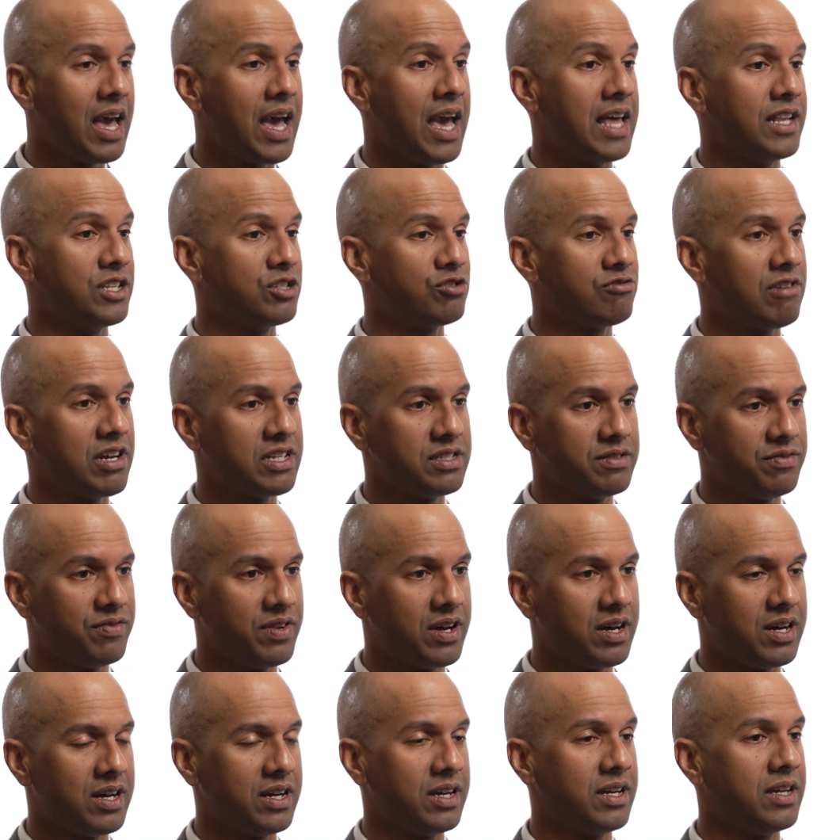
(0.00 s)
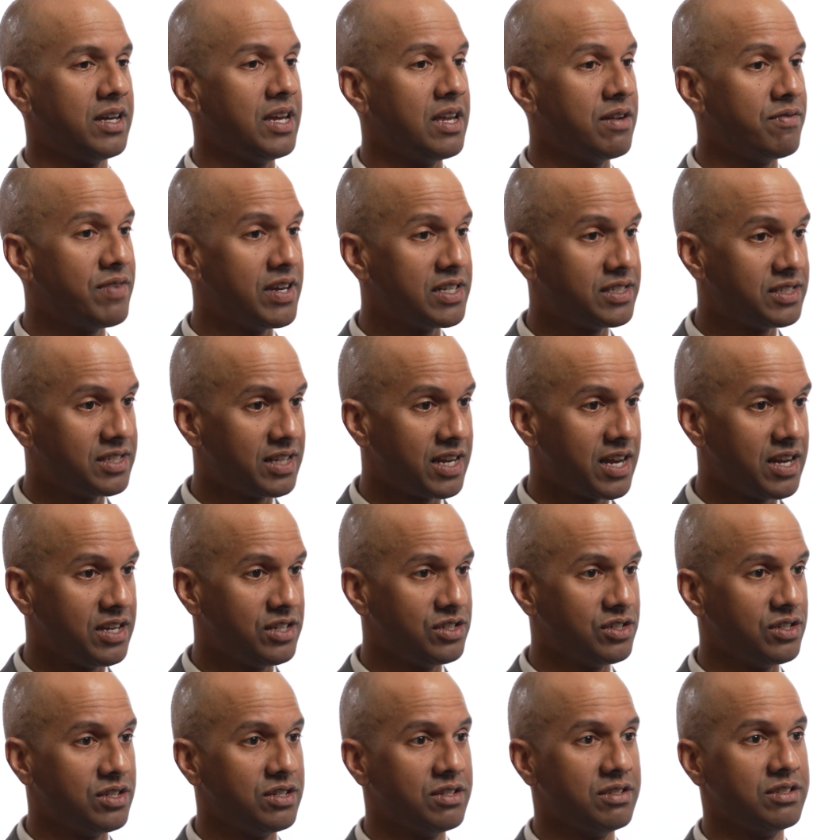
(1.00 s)
and stratify
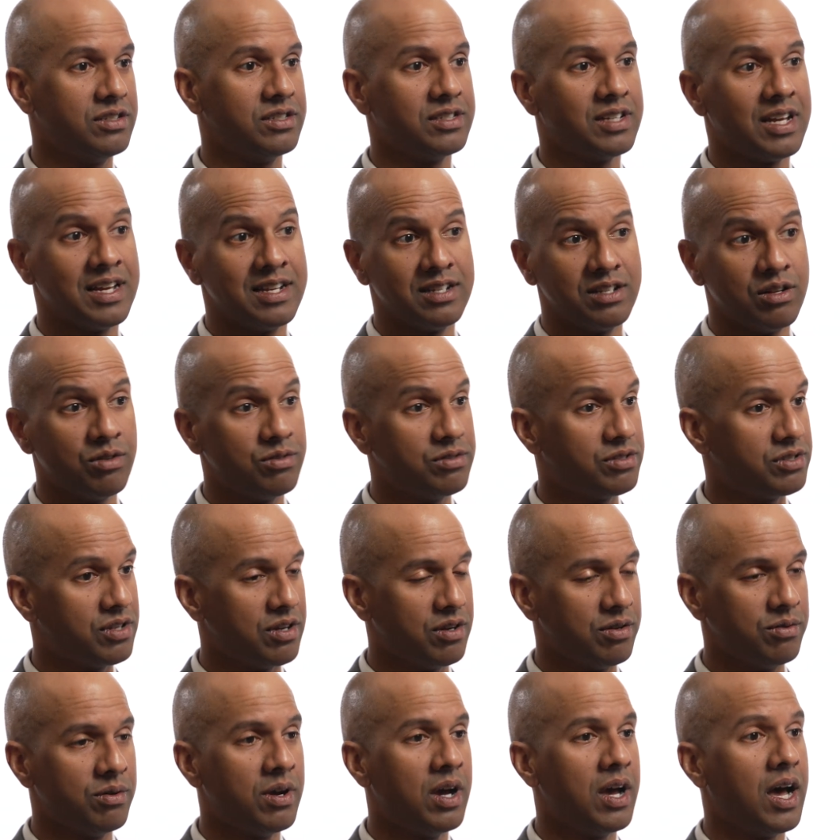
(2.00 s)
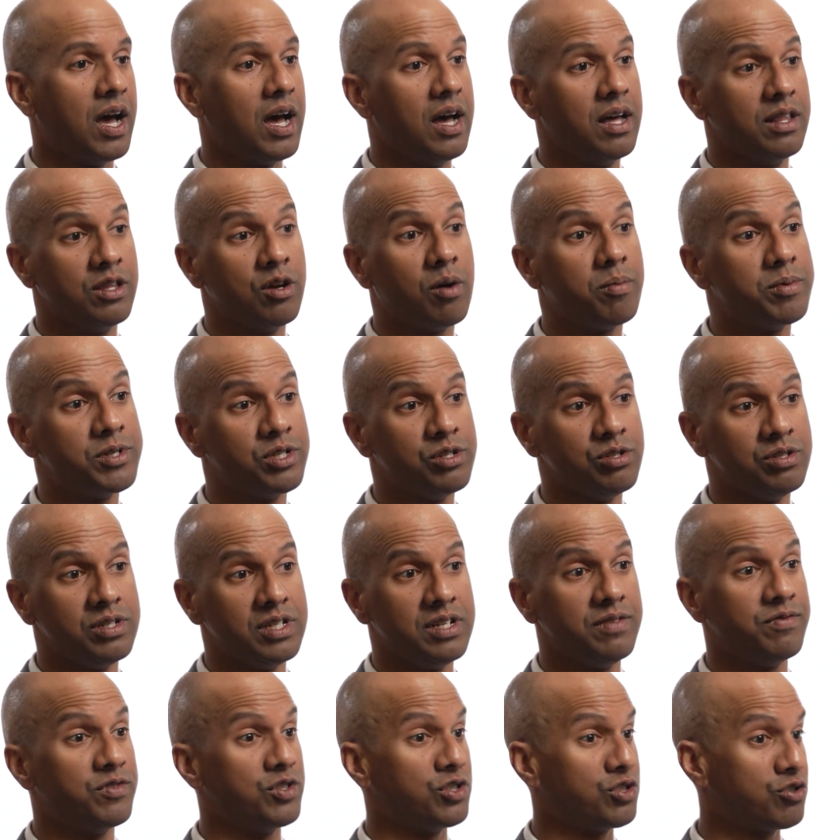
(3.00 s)
investigations and also the
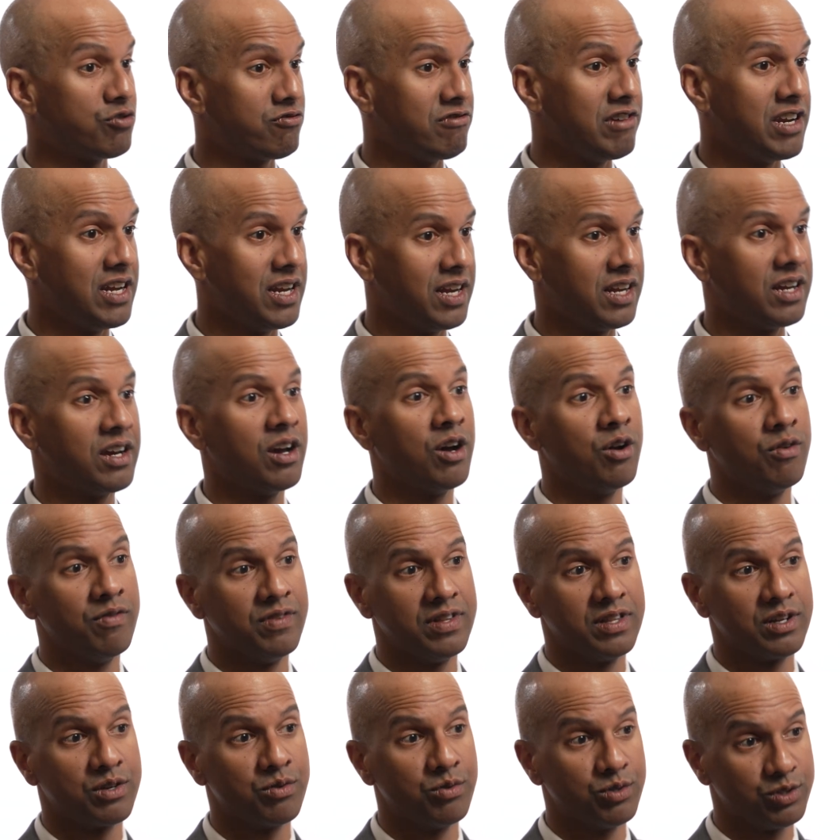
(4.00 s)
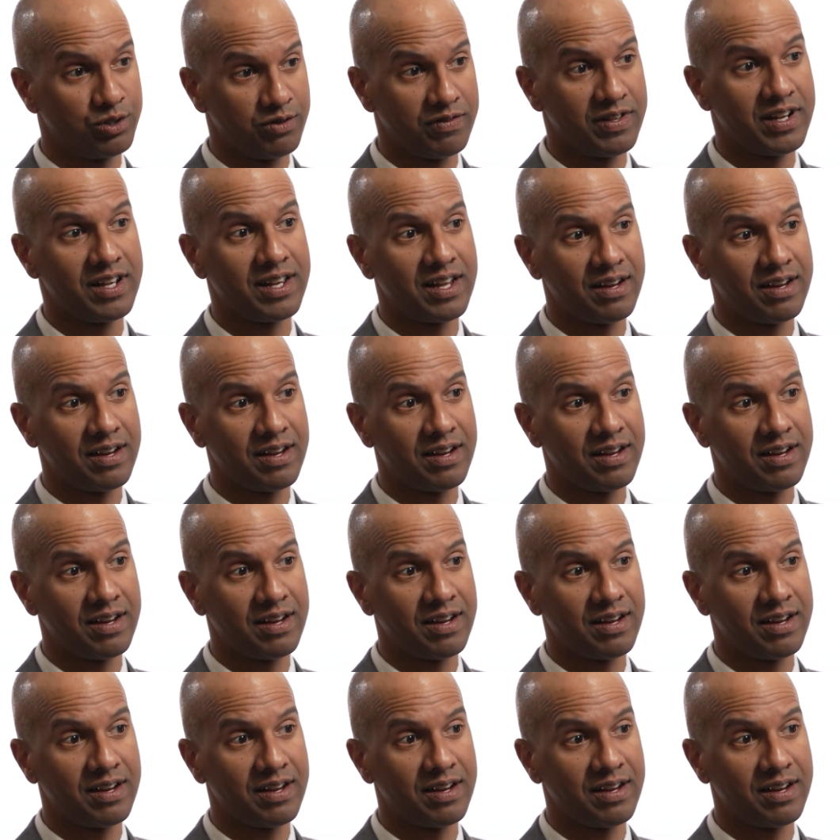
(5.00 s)
opportunity for screening over the course of their